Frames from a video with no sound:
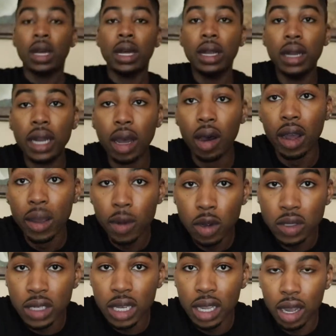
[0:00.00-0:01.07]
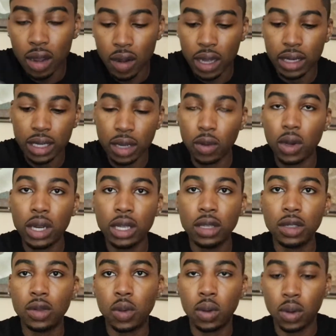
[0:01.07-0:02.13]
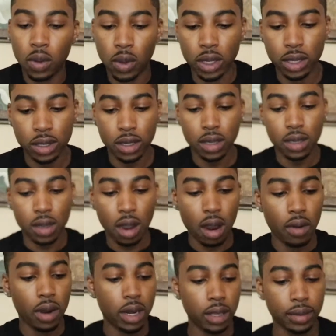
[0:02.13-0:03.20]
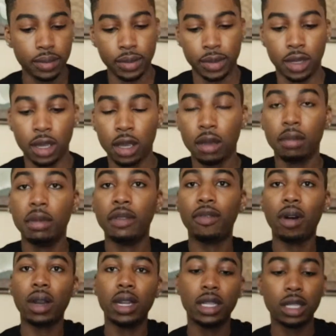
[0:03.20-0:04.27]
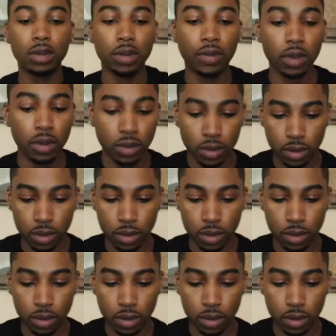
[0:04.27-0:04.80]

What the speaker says: Now, I ain't gonna tell y'all I did wear these once already before I did this review.